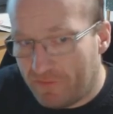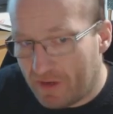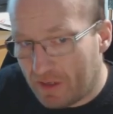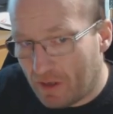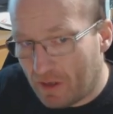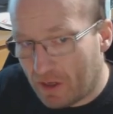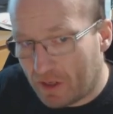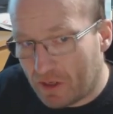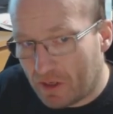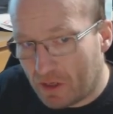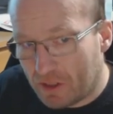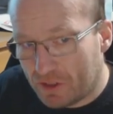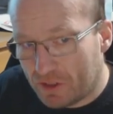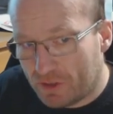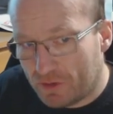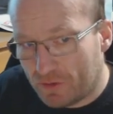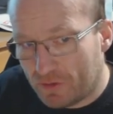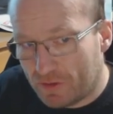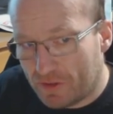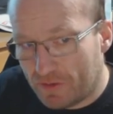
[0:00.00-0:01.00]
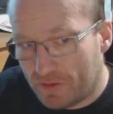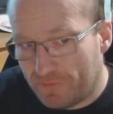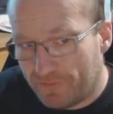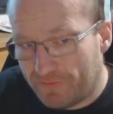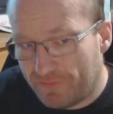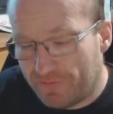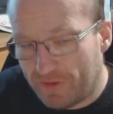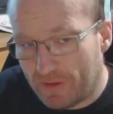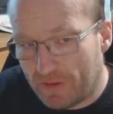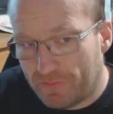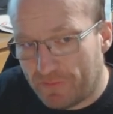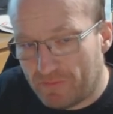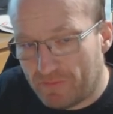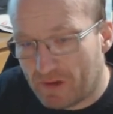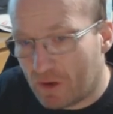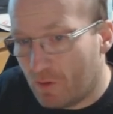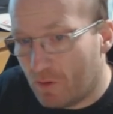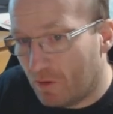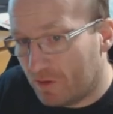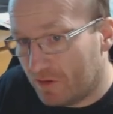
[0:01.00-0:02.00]
feel like I should have um,
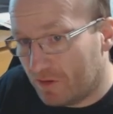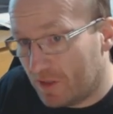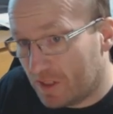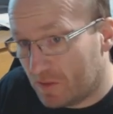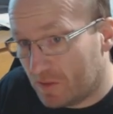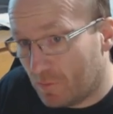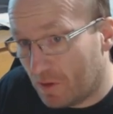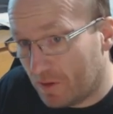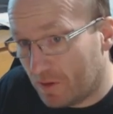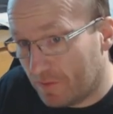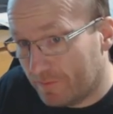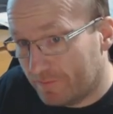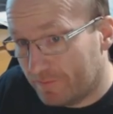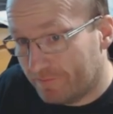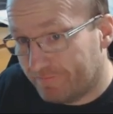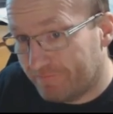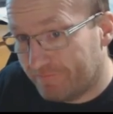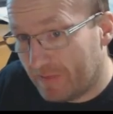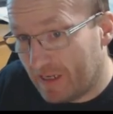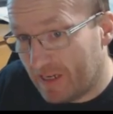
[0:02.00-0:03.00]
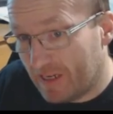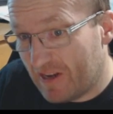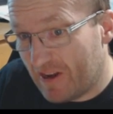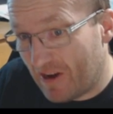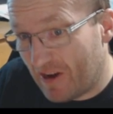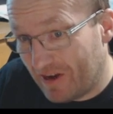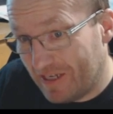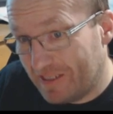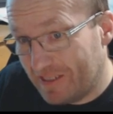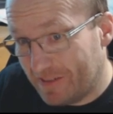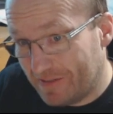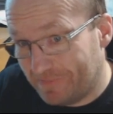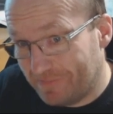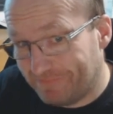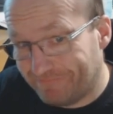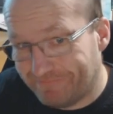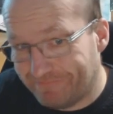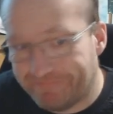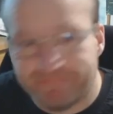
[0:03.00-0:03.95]
recorded this one at night.